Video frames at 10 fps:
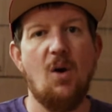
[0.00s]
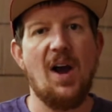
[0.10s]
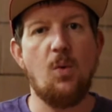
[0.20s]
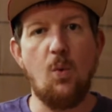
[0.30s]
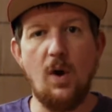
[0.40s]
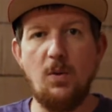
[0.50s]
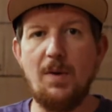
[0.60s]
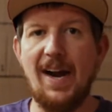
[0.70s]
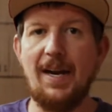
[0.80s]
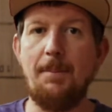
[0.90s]
I would
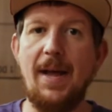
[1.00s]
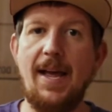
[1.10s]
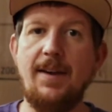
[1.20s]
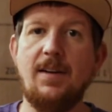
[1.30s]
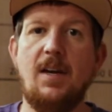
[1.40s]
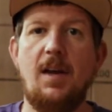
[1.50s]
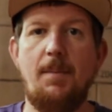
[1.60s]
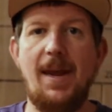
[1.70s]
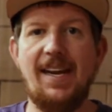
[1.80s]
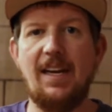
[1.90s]
recommend
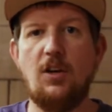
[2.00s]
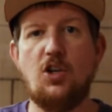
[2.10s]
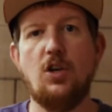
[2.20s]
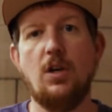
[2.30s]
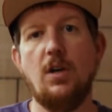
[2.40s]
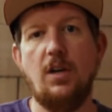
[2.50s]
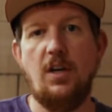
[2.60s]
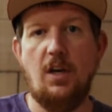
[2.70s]
making sure